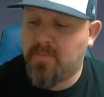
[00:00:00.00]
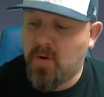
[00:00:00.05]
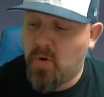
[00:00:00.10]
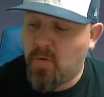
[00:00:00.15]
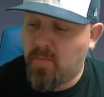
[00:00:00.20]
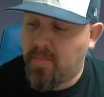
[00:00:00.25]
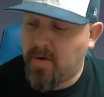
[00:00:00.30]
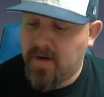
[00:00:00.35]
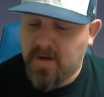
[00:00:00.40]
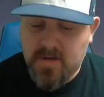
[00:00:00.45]

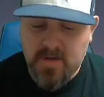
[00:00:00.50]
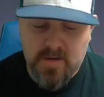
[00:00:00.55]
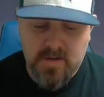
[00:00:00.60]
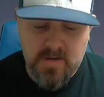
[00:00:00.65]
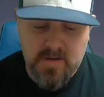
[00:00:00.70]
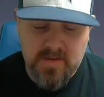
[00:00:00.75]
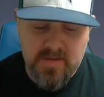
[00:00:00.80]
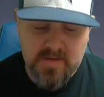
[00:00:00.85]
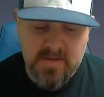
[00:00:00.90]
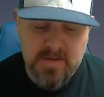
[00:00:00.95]
Bow Breaker.
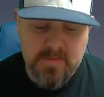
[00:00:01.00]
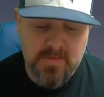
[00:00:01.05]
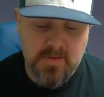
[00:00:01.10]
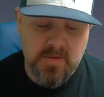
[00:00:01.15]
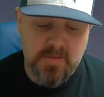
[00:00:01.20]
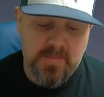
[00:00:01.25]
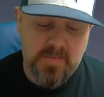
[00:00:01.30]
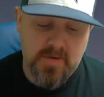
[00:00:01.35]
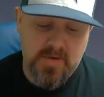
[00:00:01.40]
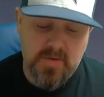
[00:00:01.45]
I think that would
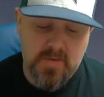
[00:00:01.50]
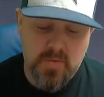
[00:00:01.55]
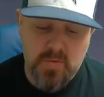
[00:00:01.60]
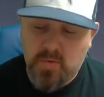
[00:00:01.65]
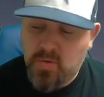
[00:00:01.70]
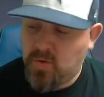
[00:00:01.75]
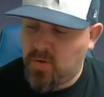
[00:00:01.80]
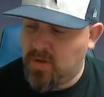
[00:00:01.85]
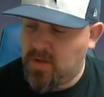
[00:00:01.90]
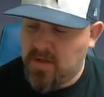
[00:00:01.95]
look pretty
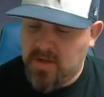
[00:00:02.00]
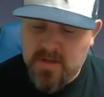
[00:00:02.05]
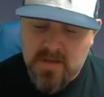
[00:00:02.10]
cool.